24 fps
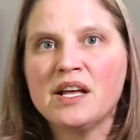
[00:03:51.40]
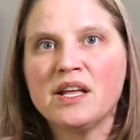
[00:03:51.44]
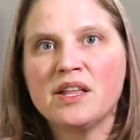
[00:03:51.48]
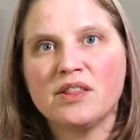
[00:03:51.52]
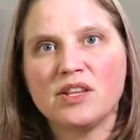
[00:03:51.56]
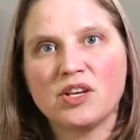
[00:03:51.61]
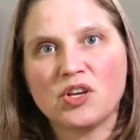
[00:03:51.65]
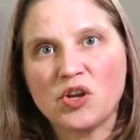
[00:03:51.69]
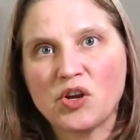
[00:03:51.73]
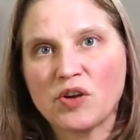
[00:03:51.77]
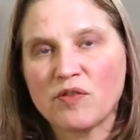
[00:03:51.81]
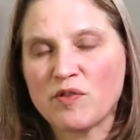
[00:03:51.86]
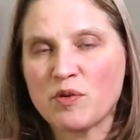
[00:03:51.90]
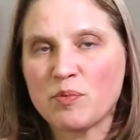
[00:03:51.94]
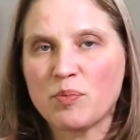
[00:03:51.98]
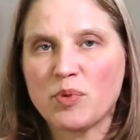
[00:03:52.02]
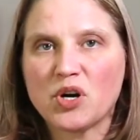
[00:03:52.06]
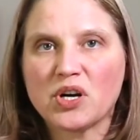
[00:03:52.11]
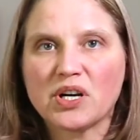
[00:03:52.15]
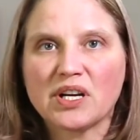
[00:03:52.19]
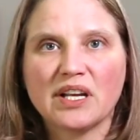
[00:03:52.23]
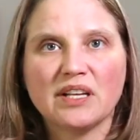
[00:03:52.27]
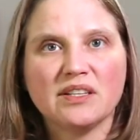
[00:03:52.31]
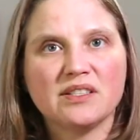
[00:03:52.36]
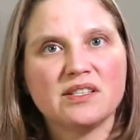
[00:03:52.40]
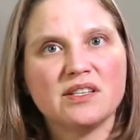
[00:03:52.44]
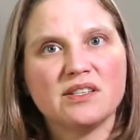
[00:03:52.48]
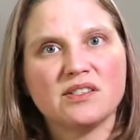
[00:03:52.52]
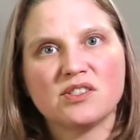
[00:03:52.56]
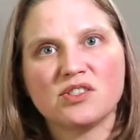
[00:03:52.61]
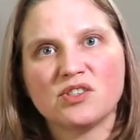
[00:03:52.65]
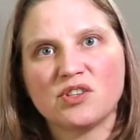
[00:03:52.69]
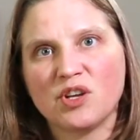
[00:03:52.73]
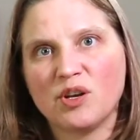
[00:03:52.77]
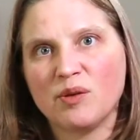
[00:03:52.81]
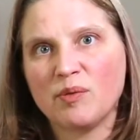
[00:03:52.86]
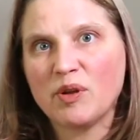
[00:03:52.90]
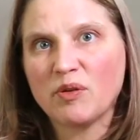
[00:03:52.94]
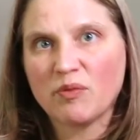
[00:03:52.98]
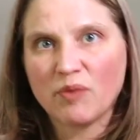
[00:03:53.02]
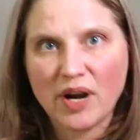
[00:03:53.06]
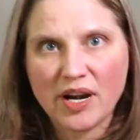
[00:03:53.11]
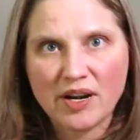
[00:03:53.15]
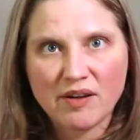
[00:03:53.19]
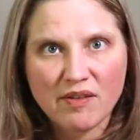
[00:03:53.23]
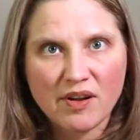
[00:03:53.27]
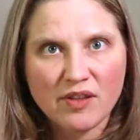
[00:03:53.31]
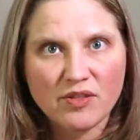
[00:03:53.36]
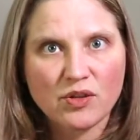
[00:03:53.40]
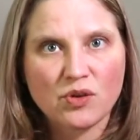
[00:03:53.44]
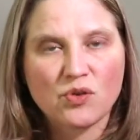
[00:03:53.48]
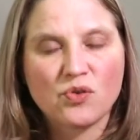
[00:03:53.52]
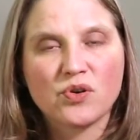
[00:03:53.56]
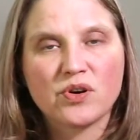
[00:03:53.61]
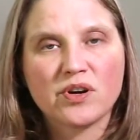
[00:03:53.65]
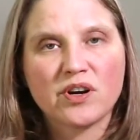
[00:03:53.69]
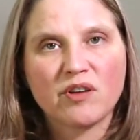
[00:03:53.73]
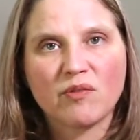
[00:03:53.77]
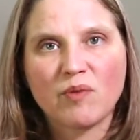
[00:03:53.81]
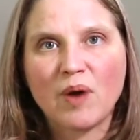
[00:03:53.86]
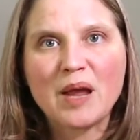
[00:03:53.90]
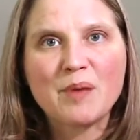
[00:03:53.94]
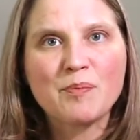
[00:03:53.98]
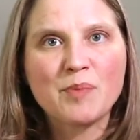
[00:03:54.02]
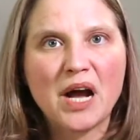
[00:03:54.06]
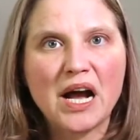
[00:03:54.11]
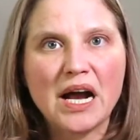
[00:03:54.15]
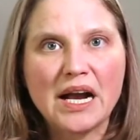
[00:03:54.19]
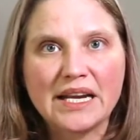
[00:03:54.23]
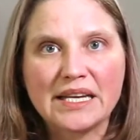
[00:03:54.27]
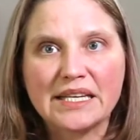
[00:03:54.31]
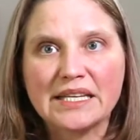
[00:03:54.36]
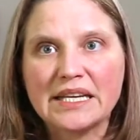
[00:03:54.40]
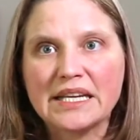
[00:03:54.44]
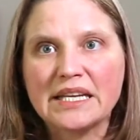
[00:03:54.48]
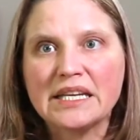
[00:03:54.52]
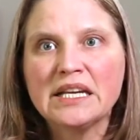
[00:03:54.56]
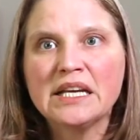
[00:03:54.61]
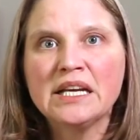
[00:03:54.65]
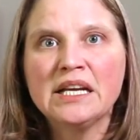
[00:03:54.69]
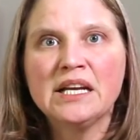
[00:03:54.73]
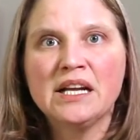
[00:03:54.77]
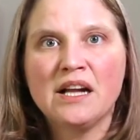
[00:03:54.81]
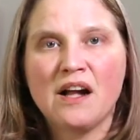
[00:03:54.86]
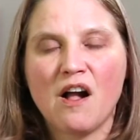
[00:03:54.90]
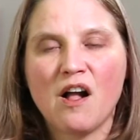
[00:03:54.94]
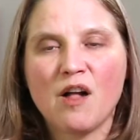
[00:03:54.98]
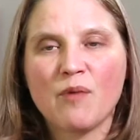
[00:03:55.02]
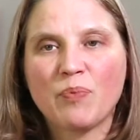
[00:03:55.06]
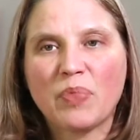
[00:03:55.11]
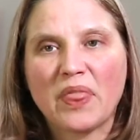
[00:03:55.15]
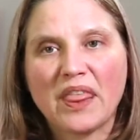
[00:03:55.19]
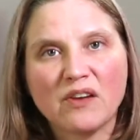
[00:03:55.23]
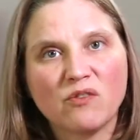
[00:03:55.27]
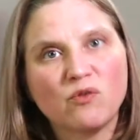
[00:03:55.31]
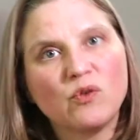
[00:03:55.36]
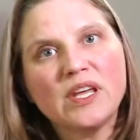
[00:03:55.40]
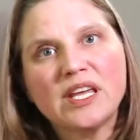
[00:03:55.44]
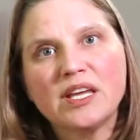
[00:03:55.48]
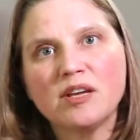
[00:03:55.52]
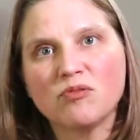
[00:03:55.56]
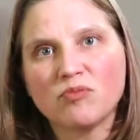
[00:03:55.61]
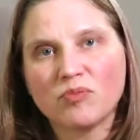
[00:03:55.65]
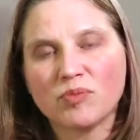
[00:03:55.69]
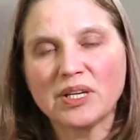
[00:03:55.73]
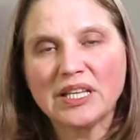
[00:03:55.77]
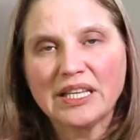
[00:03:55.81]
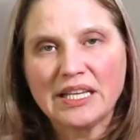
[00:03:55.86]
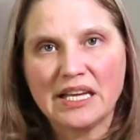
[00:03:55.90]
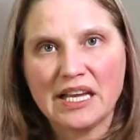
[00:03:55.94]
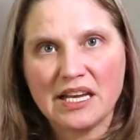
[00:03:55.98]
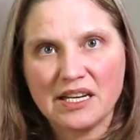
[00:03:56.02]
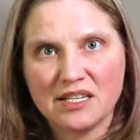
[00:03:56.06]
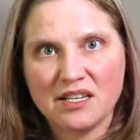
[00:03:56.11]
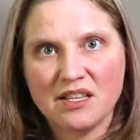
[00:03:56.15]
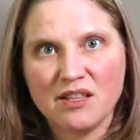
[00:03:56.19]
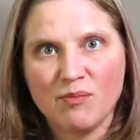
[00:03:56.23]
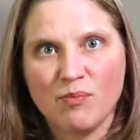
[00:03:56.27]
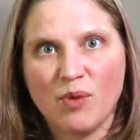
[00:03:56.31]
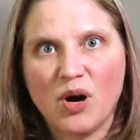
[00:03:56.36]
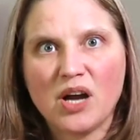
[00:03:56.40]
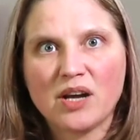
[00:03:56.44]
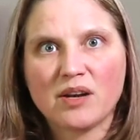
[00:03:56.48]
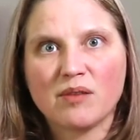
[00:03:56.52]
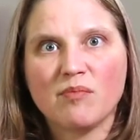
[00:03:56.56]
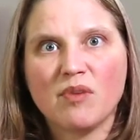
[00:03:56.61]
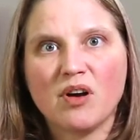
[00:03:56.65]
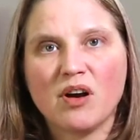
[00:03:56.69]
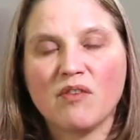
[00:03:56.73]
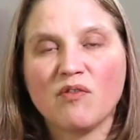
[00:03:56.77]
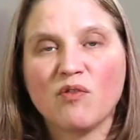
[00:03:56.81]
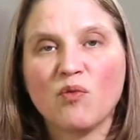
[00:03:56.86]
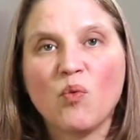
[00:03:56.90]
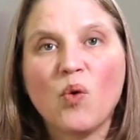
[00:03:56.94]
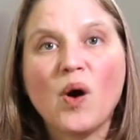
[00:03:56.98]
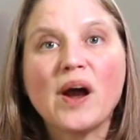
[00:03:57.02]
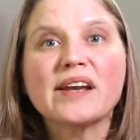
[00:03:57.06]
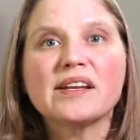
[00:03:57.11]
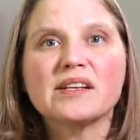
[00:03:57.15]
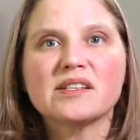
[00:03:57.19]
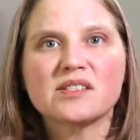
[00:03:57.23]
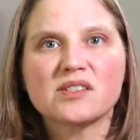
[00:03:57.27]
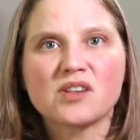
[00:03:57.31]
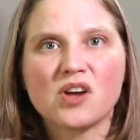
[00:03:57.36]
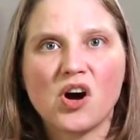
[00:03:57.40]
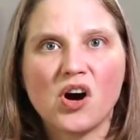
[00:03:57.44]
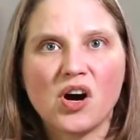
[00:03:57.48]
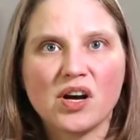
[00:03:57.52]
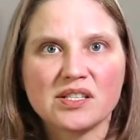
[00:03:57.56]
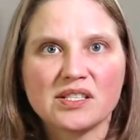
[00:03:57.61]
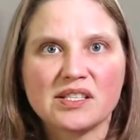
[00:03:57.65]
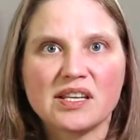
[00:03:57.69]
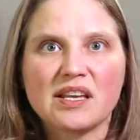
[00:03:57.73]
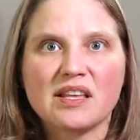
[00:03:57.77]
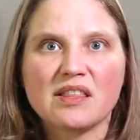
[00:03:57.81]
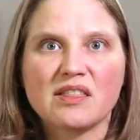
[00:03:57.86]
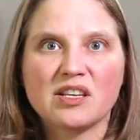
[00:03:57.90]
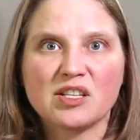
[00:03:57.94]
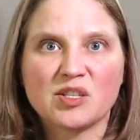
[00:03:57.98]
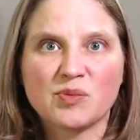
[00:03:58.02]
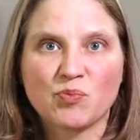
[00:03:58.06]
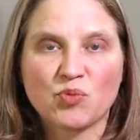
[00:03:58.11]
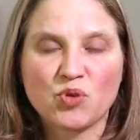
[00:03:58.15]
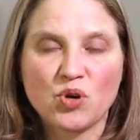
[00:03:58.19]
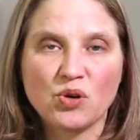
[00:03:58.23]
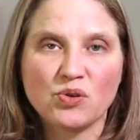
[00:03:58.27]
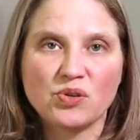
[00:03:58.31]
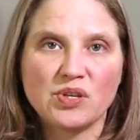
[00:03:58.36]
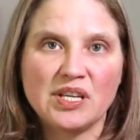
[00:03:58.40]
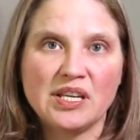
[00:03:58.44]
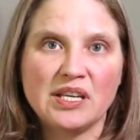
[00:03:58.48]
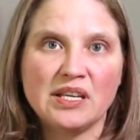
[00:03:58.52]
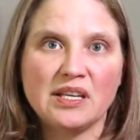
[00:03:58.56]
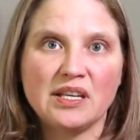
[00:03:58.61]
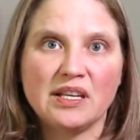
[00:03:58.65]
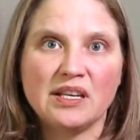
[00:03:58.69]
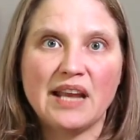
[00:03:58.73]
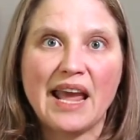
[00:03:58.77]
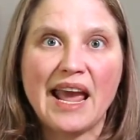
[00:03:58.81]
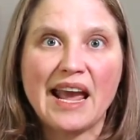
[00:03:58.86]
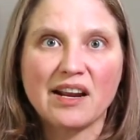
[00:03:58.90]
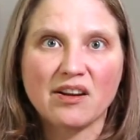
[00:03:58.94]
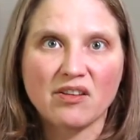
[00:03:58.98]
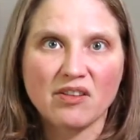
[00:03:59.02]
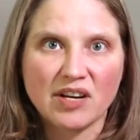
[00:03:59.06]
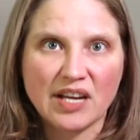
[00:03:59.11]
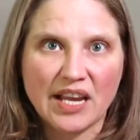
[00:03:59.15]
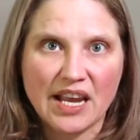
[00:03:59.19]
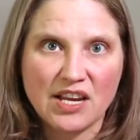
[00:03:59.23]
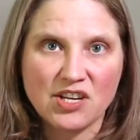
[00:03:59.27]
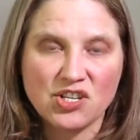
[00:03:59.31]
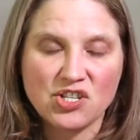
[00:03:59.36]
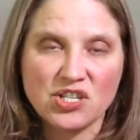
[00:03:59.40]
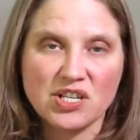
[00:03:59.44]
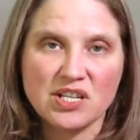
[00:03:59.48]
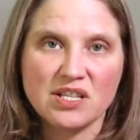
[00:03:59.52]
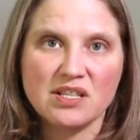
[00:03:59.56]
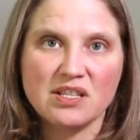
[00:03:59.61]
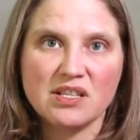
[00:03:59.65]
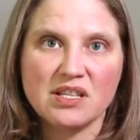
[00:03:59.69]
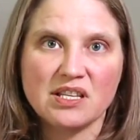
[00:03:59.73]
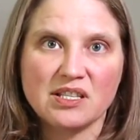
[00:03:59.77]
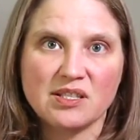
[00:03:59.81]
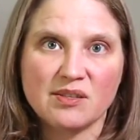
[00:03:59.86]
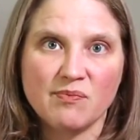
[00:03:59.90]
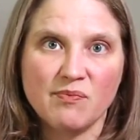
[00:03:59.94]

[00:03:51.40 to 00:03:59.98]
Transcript: the cure for Parkinson's is going to be right around the corner right behind it. If we can really get to the bottom of what is causing this protein aggregation, this